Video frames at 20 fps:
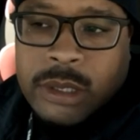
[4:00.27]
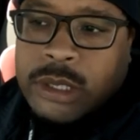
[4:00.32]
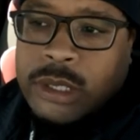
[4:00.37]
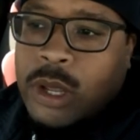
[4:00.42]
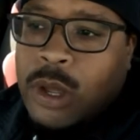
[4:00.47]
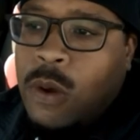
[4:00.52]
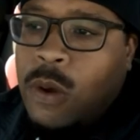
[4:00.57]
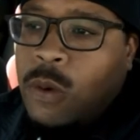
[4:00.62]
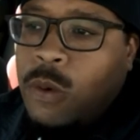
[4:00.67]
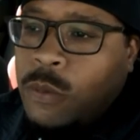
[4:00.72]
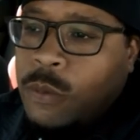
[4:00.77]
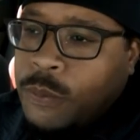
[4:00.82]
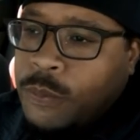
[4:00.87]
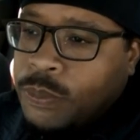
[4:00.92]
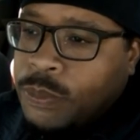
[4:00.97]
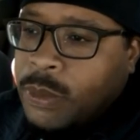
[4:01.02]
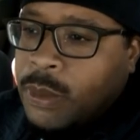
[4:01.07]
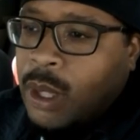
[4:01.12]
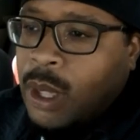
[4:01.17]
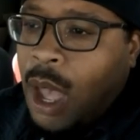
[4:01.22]
So
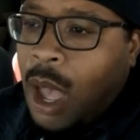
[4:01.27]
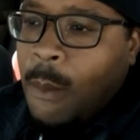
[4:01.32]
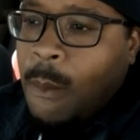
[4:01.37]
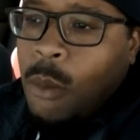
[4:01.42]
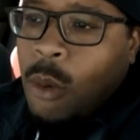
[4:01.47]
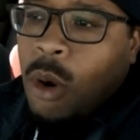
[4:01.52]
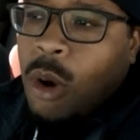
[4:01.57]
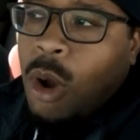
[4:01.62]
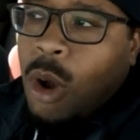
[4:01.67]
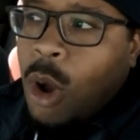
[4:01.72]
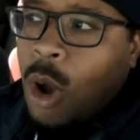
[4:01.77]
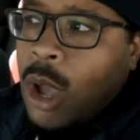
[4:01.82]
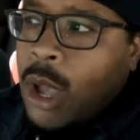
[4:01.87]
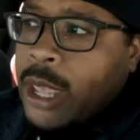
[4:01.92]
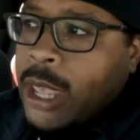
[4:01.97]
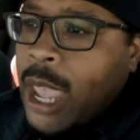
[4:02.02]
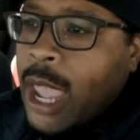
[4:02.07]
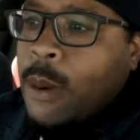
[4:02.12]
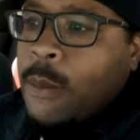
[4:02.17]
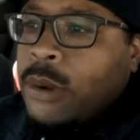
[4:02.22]
I'm more
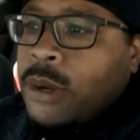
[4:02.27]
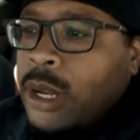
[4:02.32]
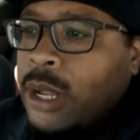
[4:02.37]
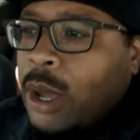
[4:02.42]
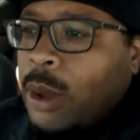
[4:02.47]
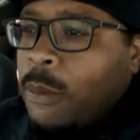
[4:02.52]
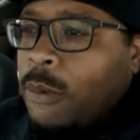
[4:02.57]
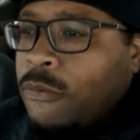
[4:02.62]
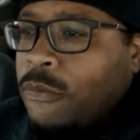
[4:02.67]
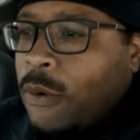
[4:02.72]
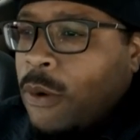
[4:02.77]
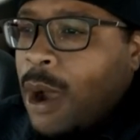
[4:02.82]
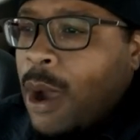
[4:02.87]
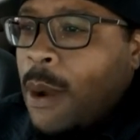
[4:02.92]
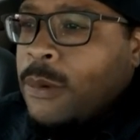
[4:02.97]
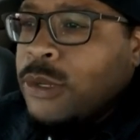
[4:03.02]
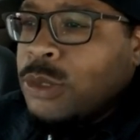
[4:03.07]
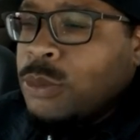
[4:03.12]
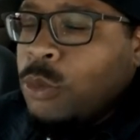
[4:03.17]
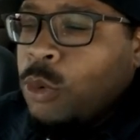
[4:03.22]
on camera now. Before I
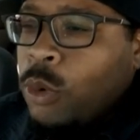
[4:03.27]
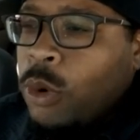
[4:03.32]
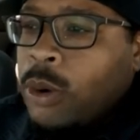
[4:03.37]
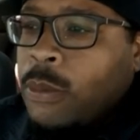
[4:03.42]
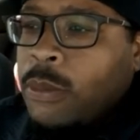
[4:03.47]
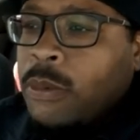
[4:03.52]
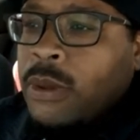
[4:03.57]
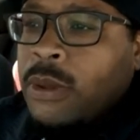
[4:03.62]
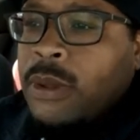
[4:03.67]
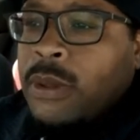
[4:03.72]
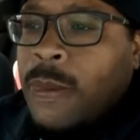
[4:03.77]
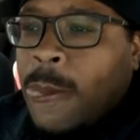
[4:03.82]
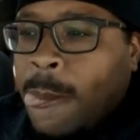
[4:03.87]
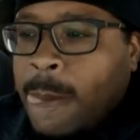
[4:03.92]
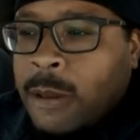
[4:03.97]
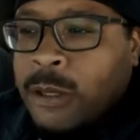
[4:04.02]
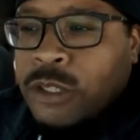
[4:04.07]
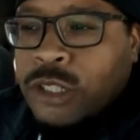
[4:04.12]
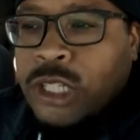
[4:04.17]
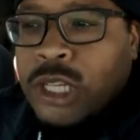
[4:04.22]
was more
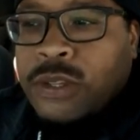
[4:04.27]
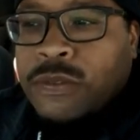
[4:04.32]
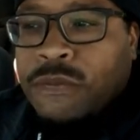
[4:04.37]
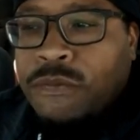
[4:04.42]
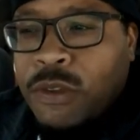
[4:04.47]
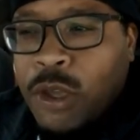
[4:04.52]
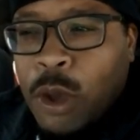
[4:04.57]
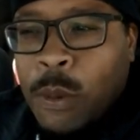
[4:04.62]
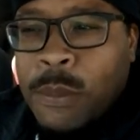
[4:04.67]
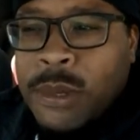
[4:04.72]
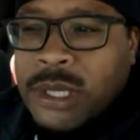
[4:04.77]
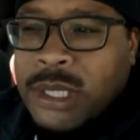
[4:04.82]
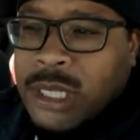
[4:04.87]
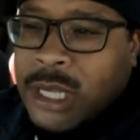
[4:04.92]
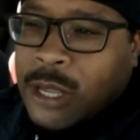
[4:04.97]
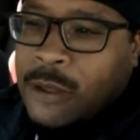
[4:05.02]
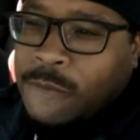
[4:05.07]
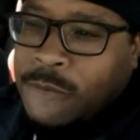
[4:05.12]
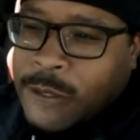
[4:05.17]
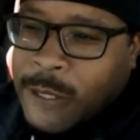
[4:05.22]
just filming
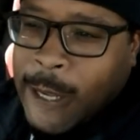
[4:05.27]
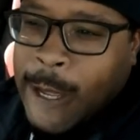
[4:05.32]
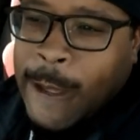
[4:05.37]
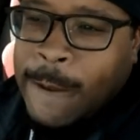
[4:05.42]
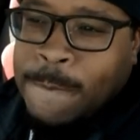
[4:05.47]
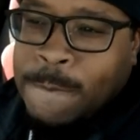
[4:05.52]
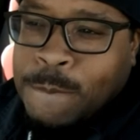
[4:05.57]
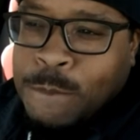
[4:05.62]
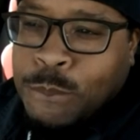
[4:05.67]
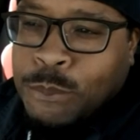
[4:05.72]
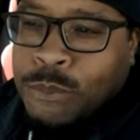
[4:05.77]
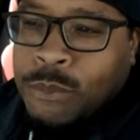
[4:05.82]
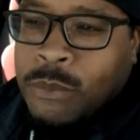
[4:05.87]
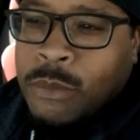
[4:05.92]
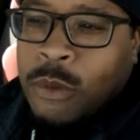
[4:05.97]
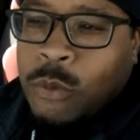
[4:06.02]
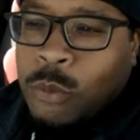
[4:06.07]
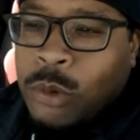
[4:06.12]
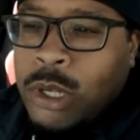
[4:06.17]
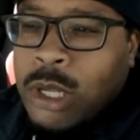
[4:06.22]
stuff and not
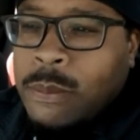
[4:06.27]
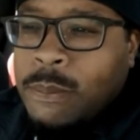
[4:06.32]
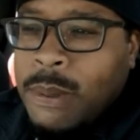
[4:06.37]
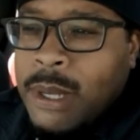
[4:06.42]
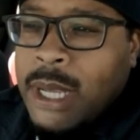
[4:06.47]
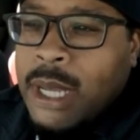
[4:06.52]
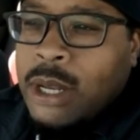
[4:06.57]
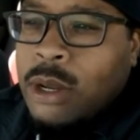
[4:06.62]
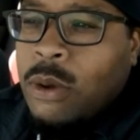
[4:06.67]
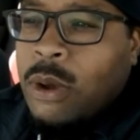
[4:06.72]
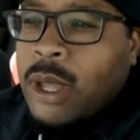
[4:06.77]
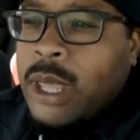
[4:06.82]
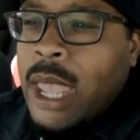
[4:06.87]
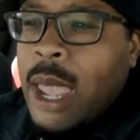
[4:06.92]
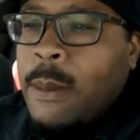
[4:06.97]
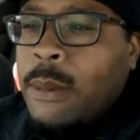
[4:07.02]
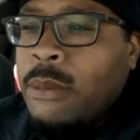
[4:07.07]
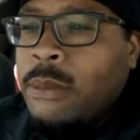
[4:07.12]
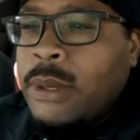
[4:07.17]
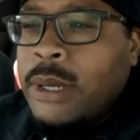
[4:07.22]
really being on
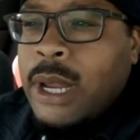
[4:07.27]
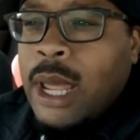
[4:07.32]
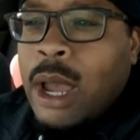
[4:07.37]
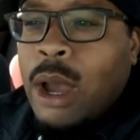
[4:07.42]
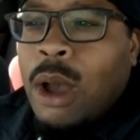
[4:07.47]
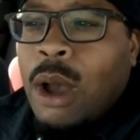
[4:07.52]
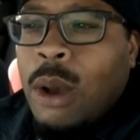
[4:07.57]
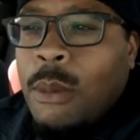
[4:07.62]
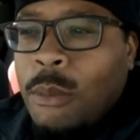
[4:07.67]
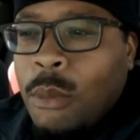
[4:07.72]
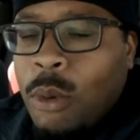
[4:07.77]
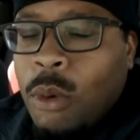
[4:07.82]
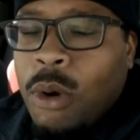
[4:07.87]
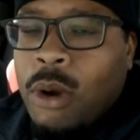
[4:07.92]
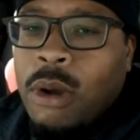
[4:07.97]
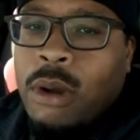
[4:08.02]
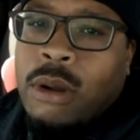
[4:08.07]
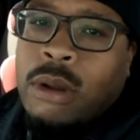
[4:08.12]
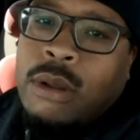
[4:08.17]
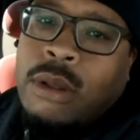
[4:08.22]
camera, but now I'm
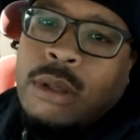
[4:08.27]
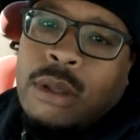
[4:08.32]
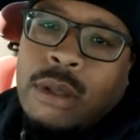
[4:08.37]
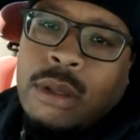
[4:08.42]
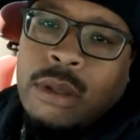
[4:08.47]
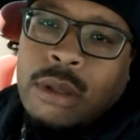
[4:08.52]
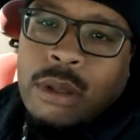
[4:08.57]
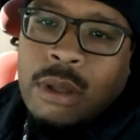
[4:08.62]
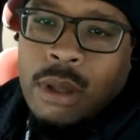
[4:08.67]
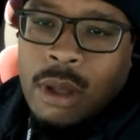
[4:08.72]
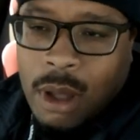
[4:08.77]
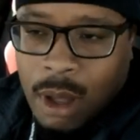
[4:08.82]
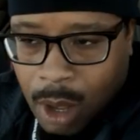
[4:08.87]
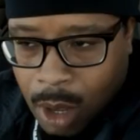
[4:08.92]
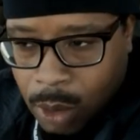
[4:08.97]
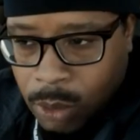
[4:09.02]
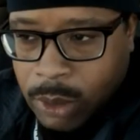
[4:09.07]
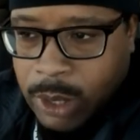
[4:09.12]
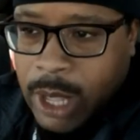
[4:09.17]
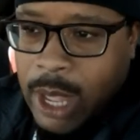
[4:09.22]
more
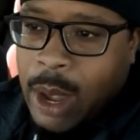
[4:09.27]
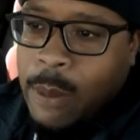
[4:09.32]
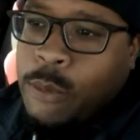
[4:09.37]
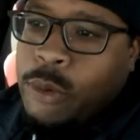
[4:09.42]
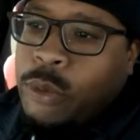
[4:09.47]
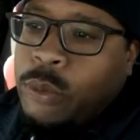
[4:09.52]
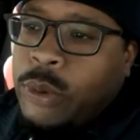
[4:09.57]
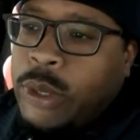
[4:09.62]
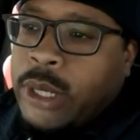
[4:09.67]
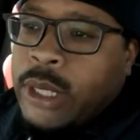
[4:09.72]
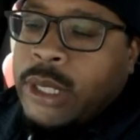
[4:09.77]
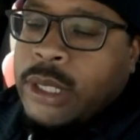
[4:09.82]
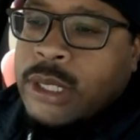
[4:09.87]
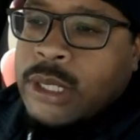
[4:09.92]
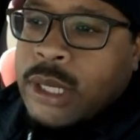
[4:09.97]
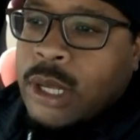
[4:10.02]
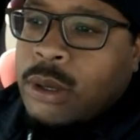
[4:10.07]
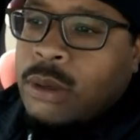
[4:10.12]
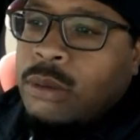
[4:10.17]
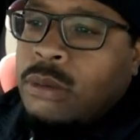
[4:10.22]
on camera with it.
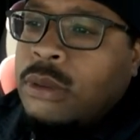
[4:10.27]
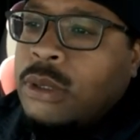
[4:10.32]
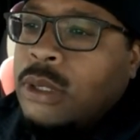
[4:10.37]
So